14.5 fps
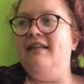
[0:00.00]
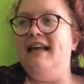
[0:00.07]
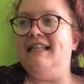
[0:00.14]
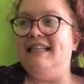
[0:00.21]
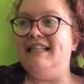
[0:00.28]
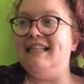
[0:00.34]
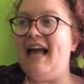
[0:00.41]

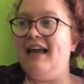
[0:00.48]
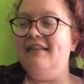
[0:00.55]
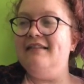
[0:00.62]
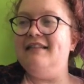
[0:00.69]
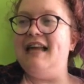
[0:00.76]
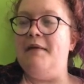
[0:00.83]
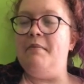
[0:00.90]
it's exactly
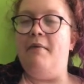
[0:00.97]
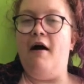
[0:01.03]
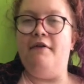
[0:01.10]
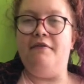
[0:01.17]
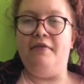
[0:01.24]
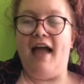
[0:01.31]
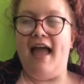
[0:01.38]
the same
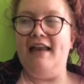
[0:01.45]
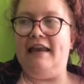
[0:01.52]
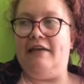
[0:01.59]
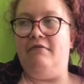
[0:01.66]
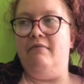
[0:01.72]
apart from that ending.